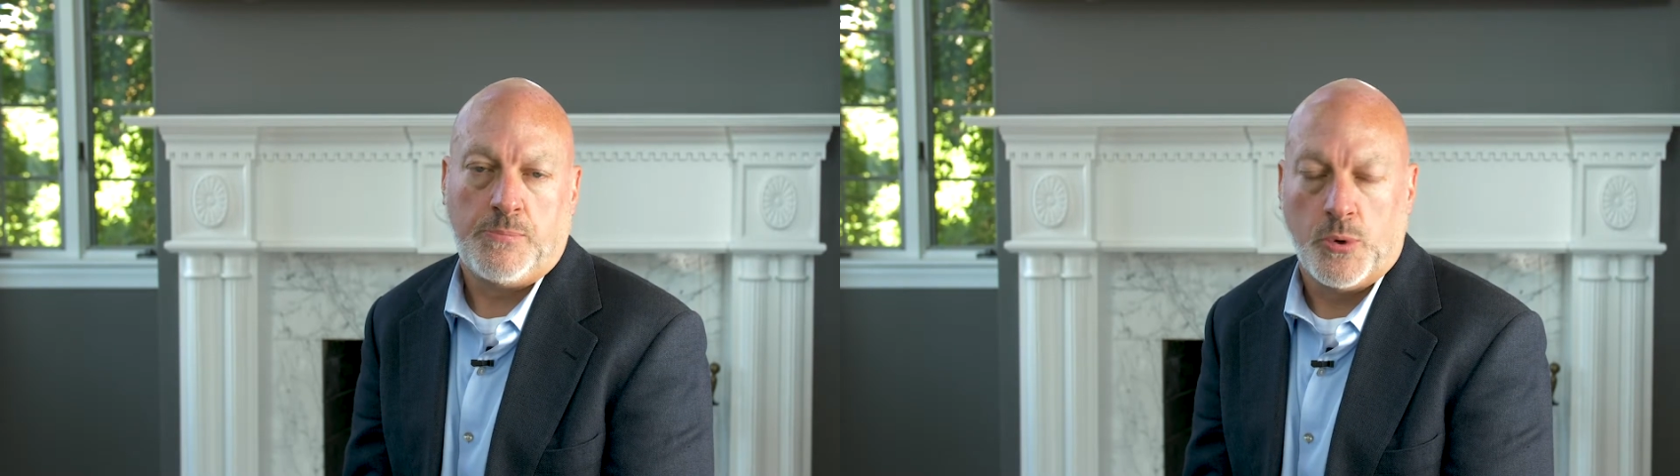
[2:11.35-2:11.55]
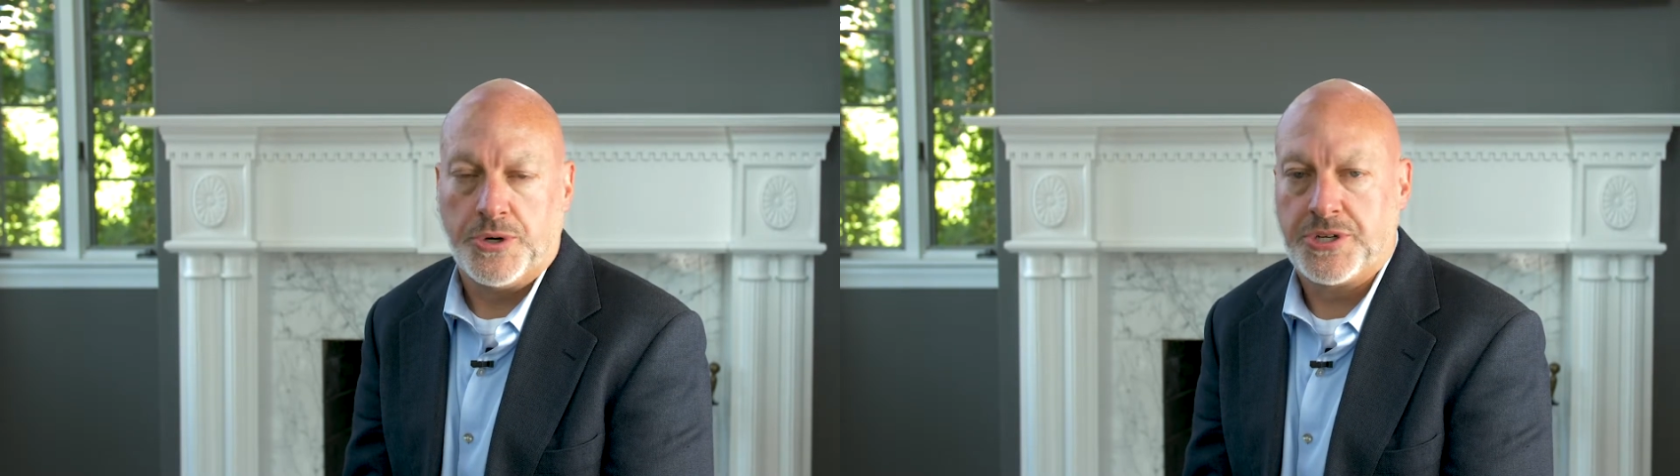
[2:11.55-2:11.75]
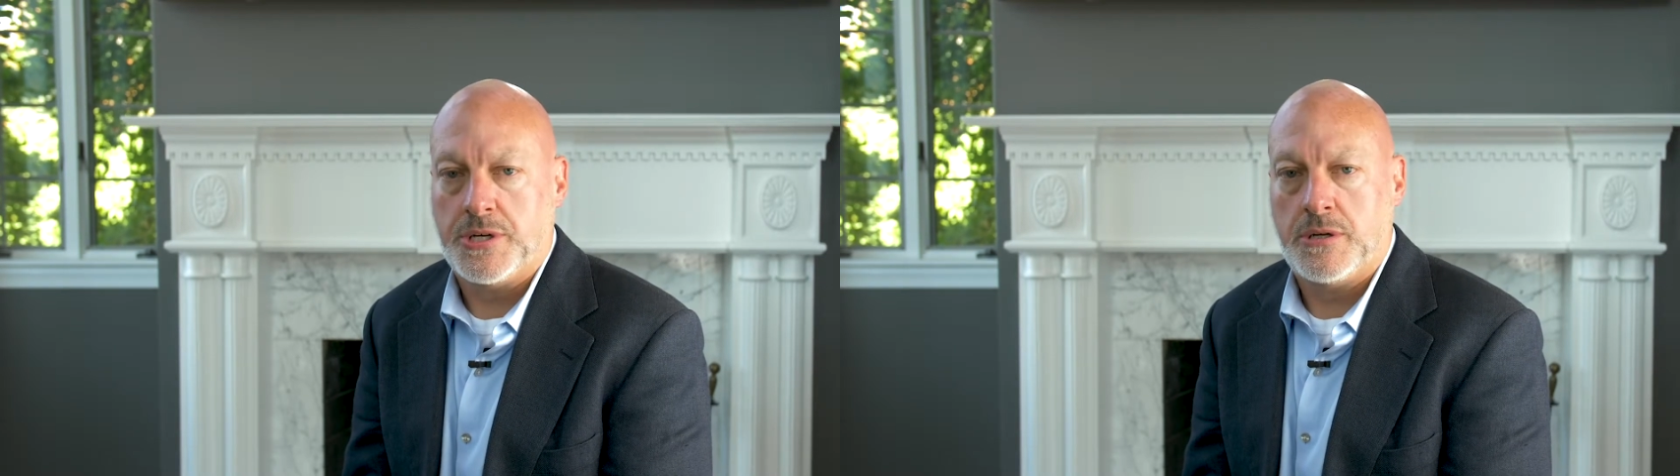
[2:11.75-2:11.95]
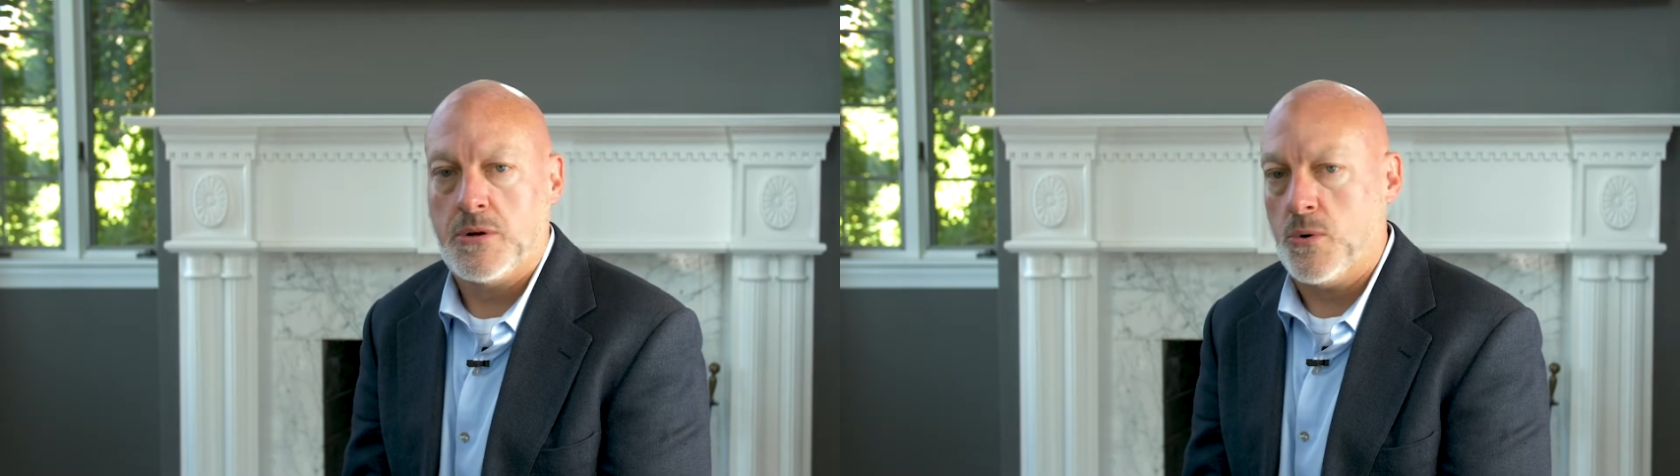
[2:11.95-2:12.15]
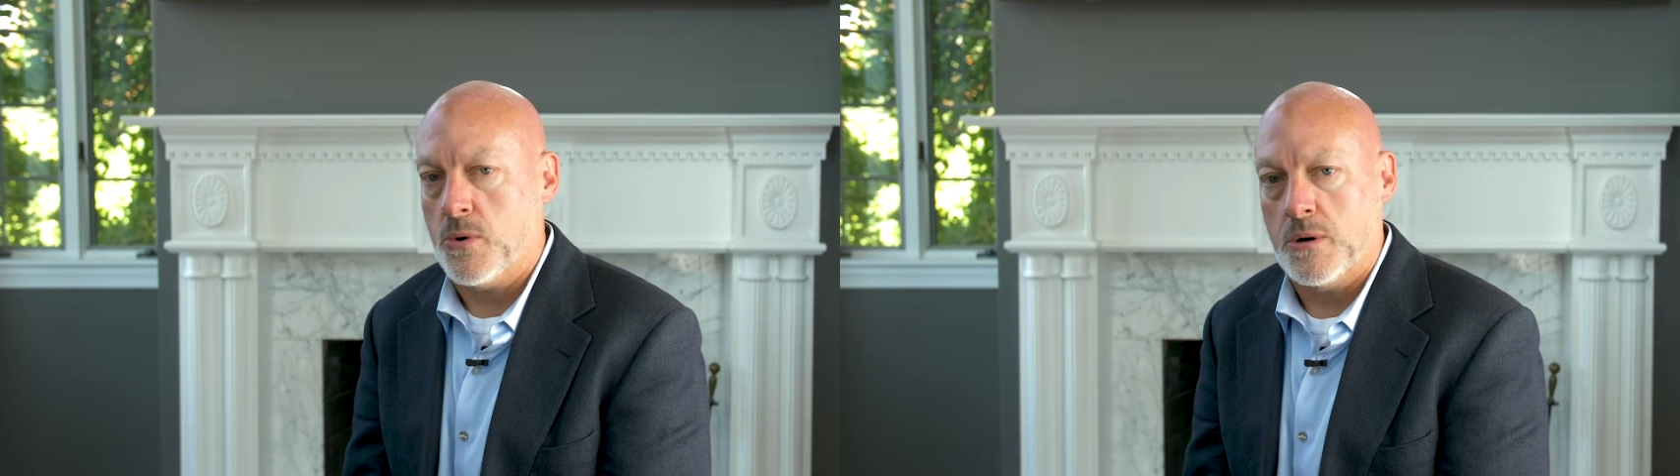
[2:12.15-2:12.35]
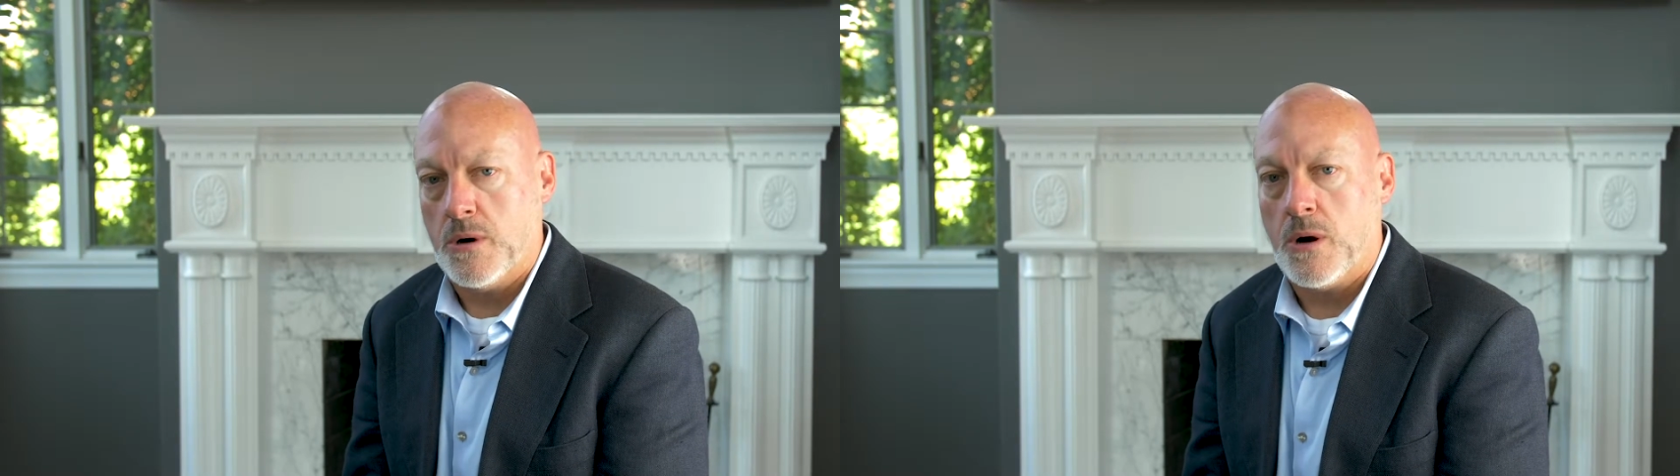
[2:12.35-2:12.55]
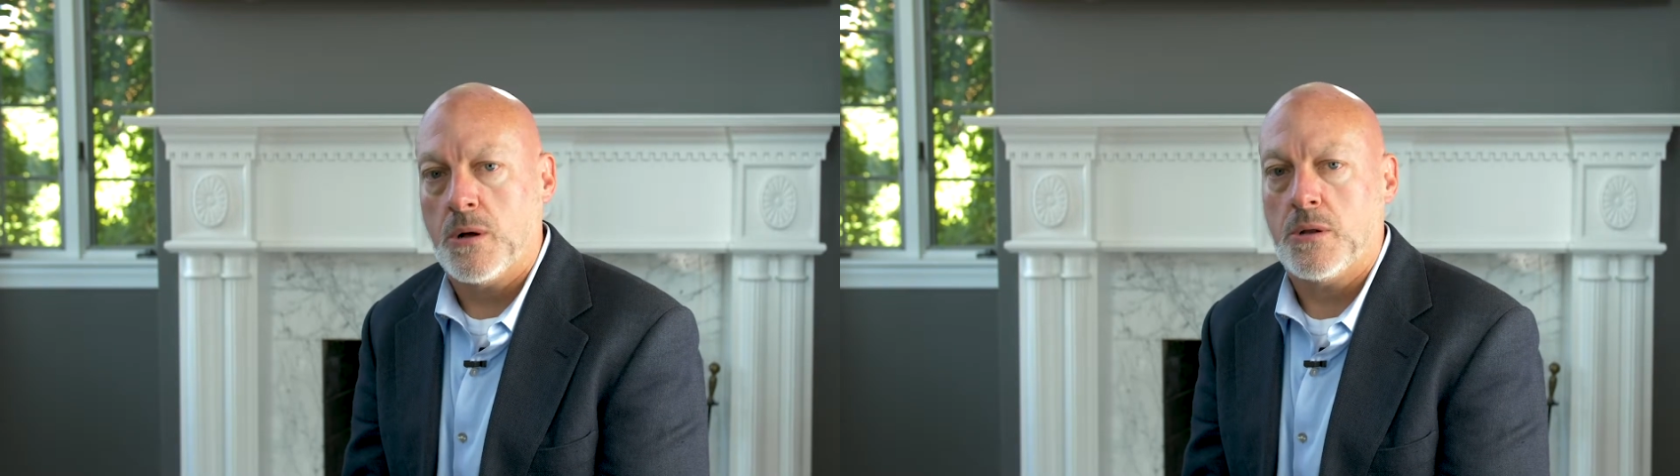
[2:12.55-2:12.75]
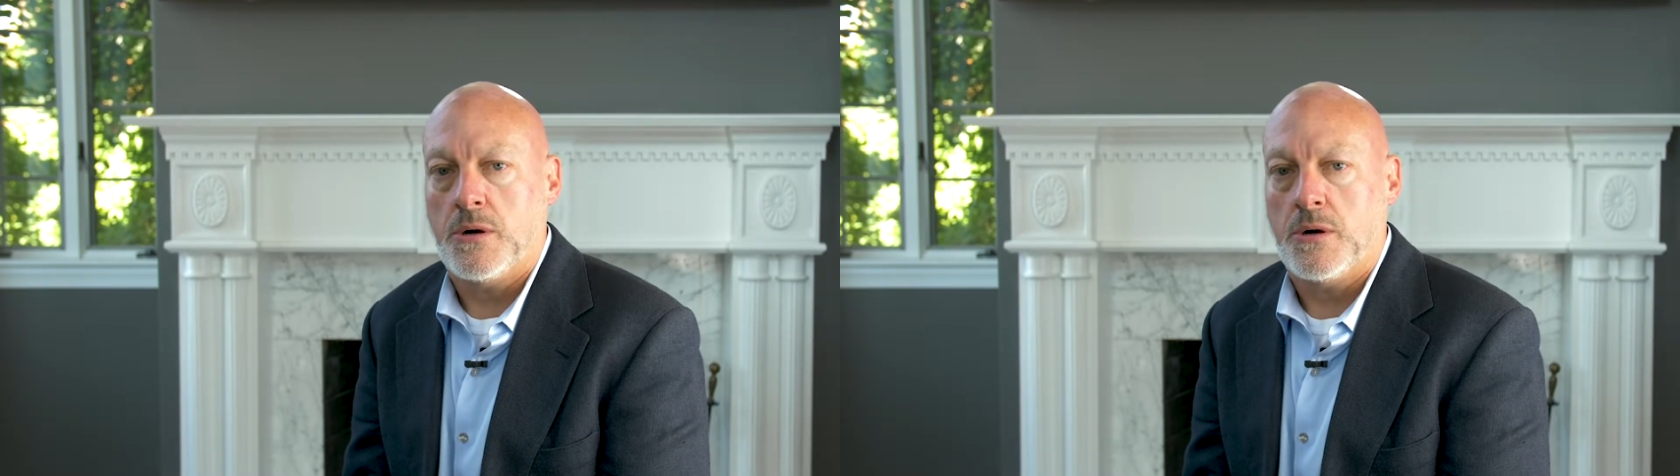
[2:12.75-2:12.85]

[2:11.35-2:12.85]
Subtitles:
a portion or all